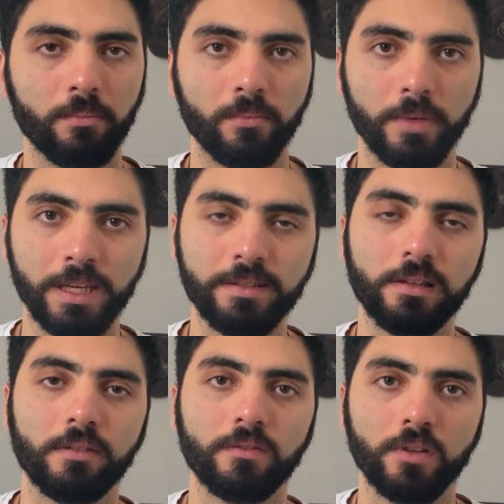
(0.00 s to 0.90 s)

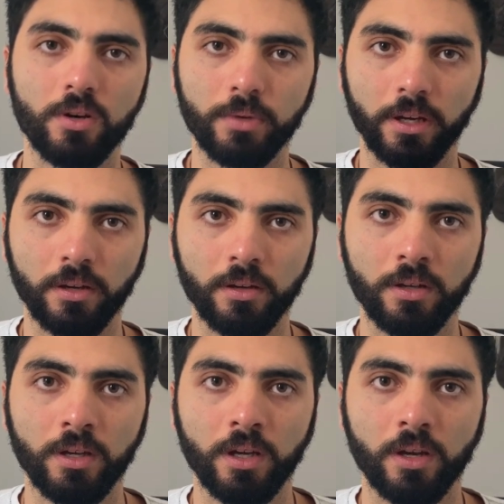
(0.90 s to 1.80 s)
easily flowing,
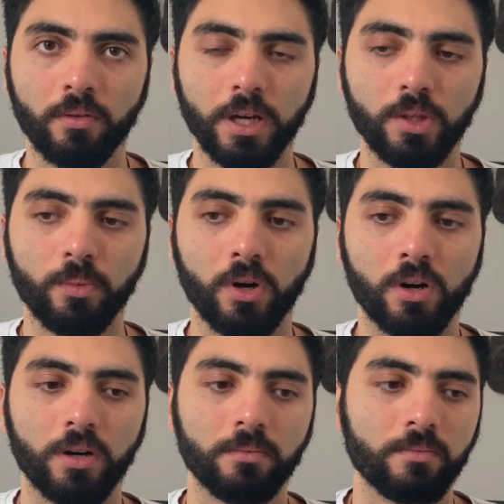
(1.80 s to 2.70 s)
right? We
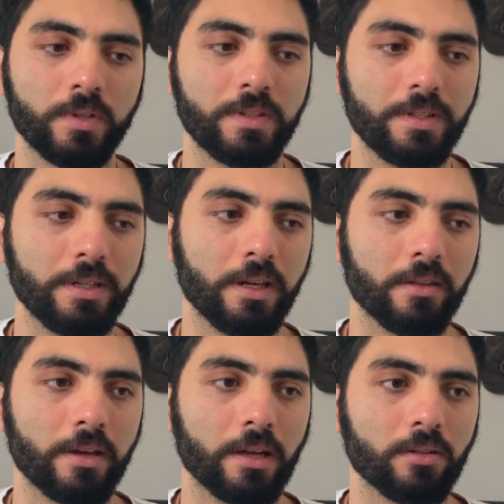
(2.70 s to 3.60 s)
are seeing
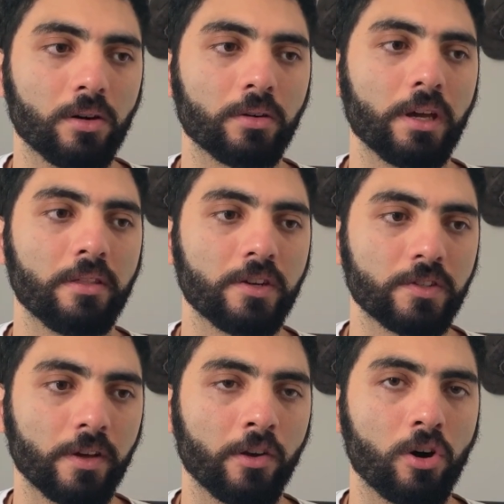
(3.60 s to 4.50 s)
that, okay,
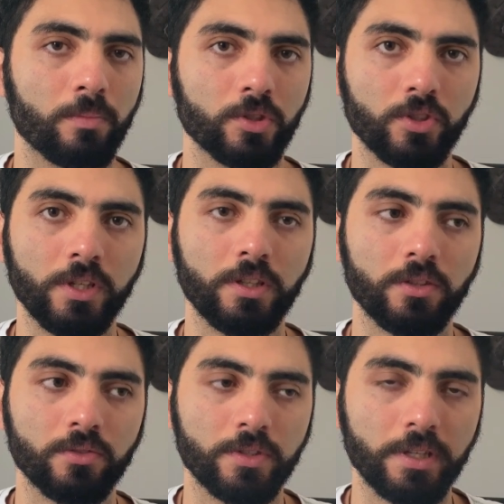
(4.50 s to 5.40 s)
there's an opportunity
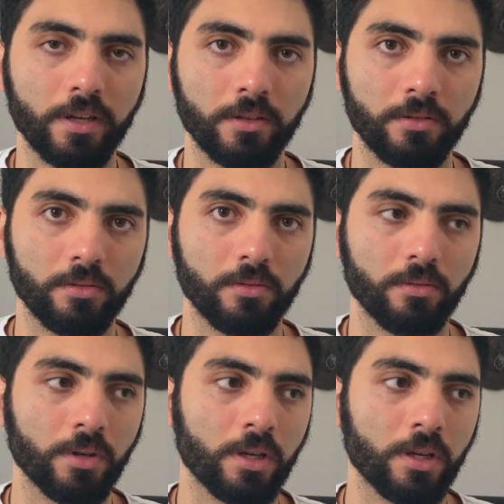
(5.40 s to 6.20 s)
to